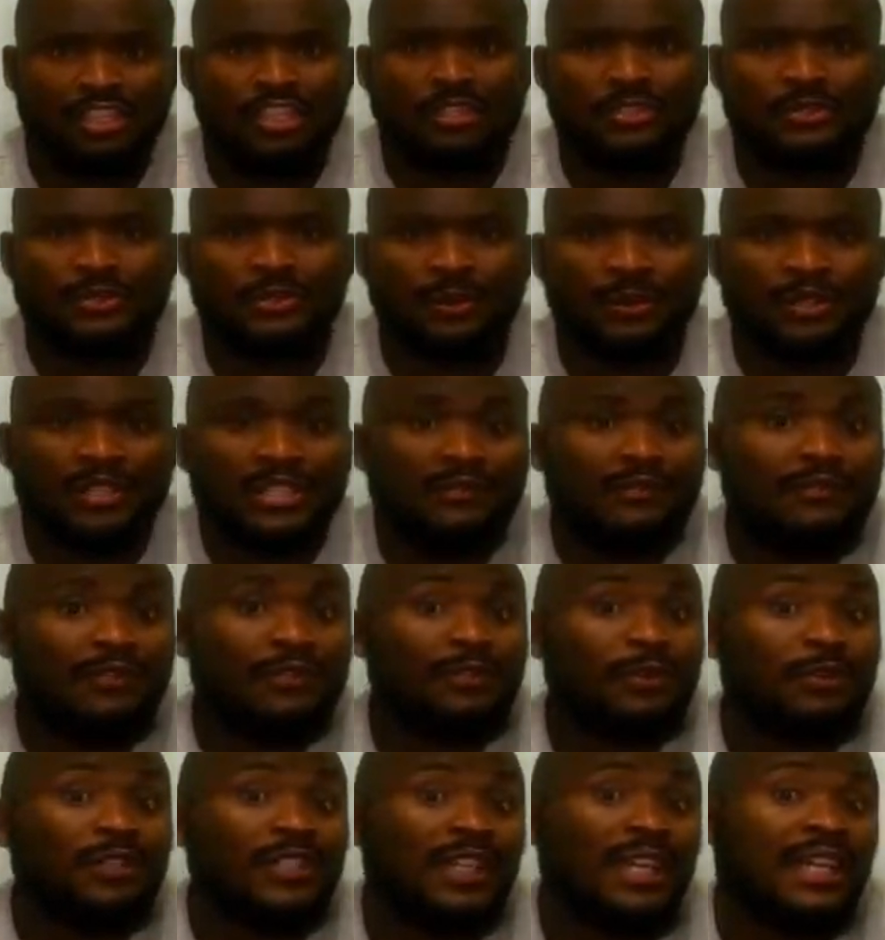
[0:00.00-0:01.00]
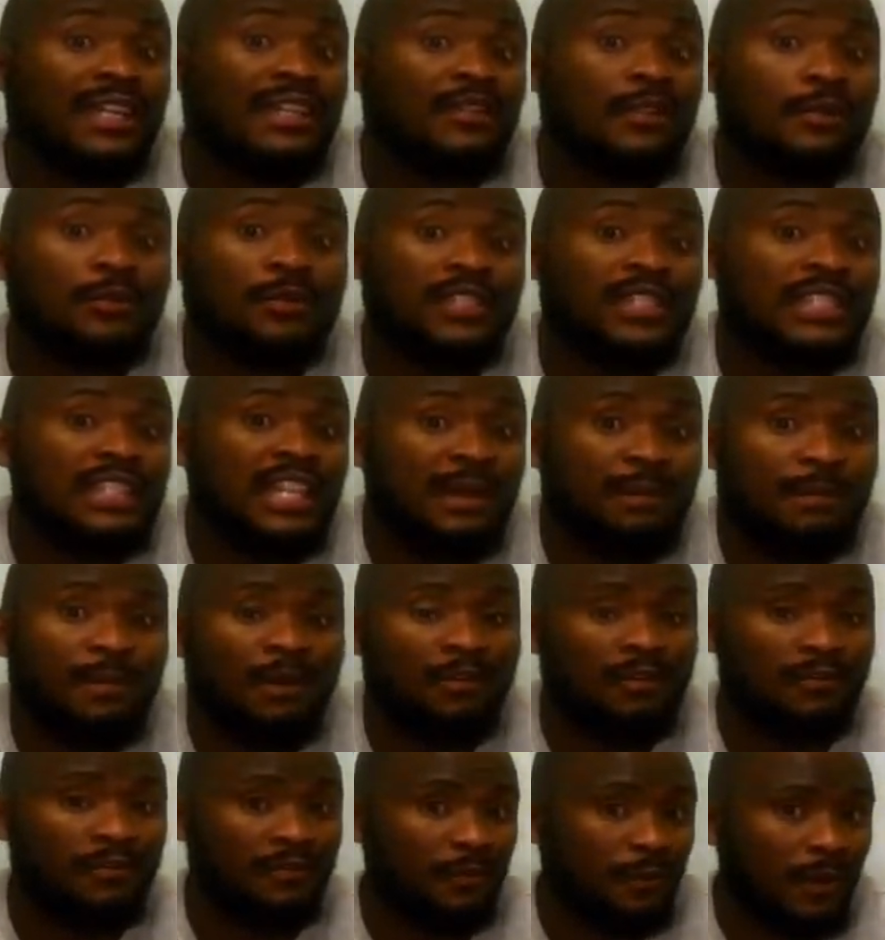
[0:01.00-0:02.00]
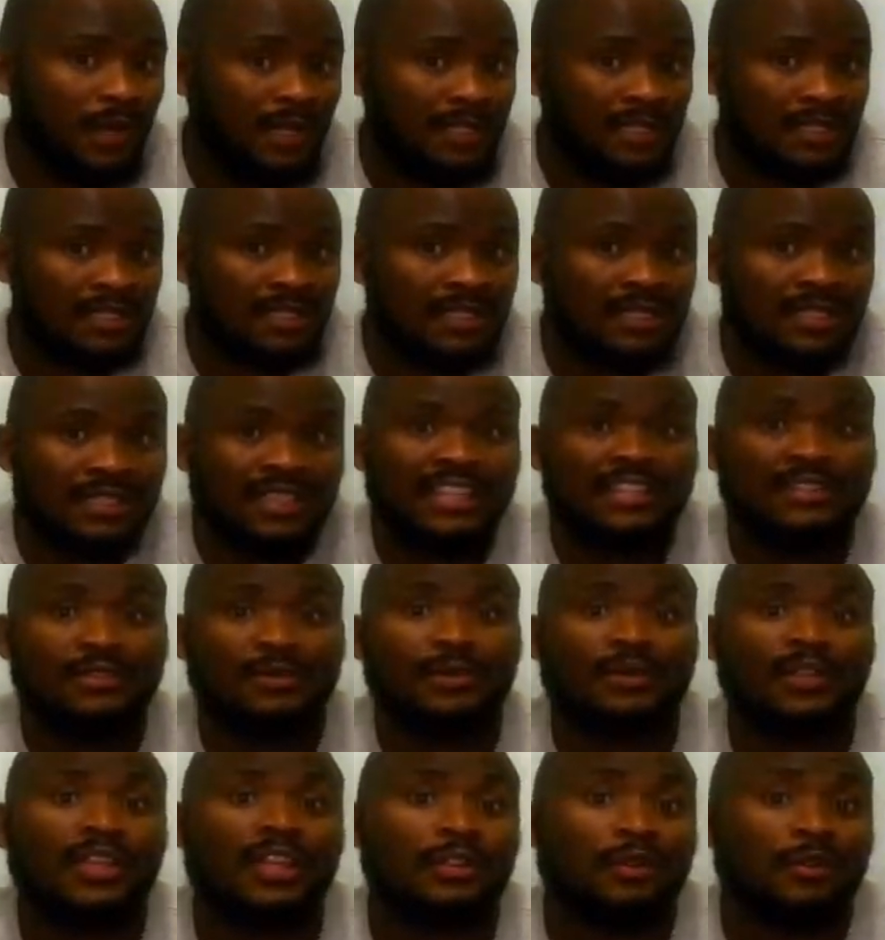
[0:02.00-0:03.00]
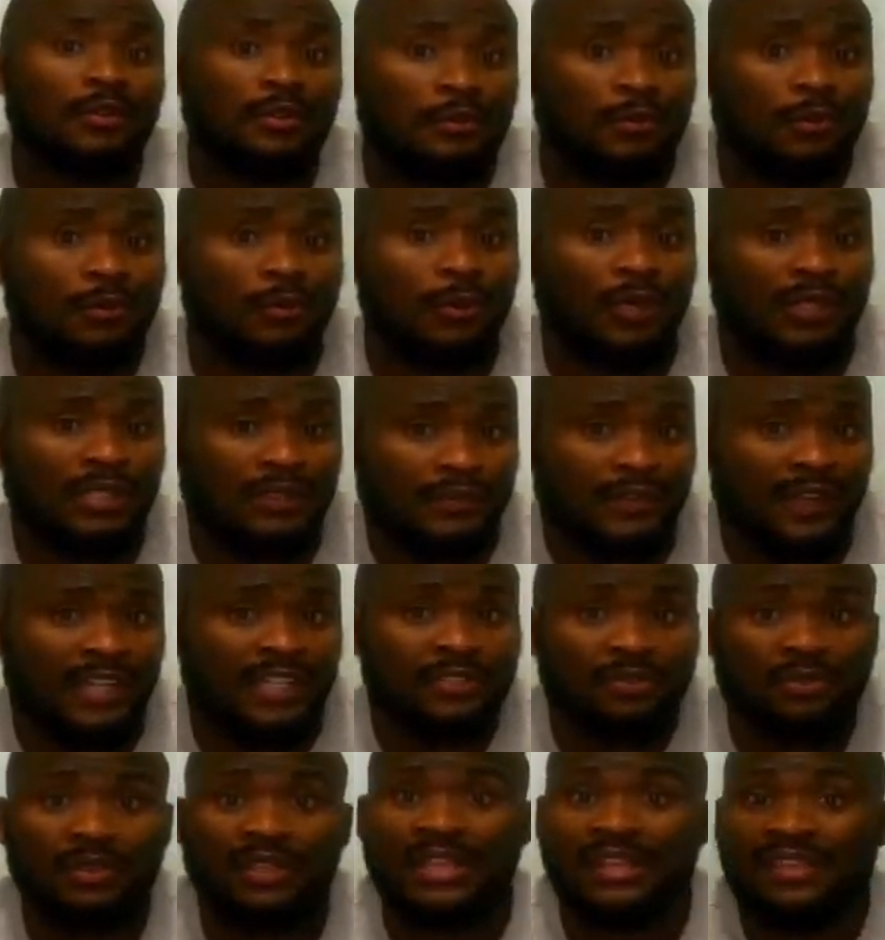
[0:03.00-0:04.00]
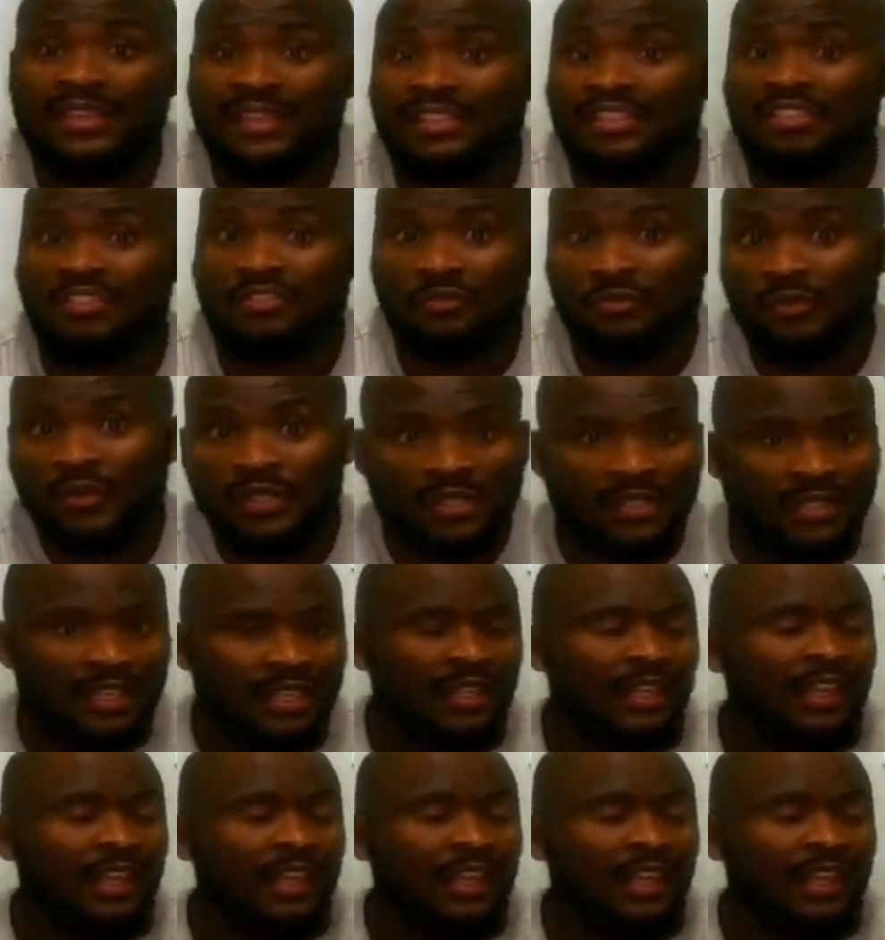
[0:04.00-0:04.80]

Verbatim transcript: So if you don't get those number of credits, then you cannot qualify to get the degree.